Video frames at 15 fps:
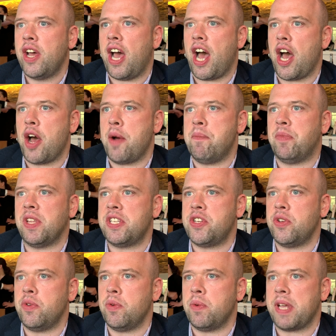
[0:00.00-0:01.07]

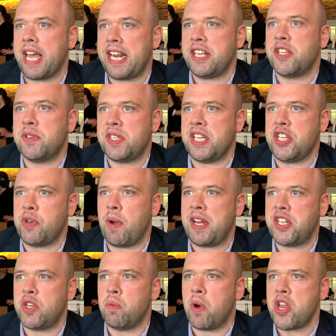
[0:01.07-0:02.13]
to get into a
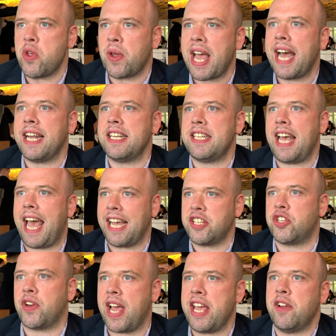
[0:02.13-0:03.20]
situation where you can't
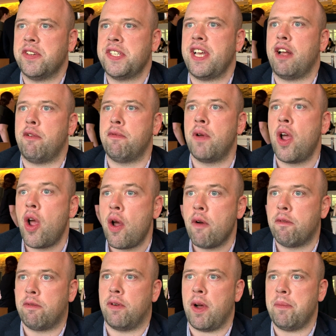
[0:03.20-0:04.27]
extricate yourself
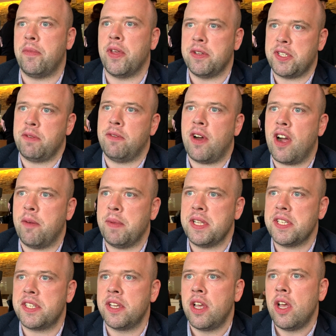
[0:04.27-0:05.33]
from those
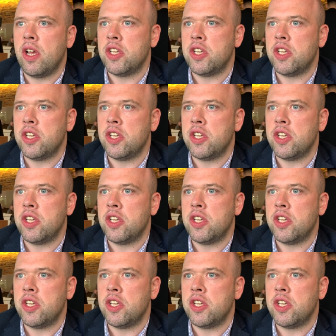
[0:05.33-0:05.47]
environments.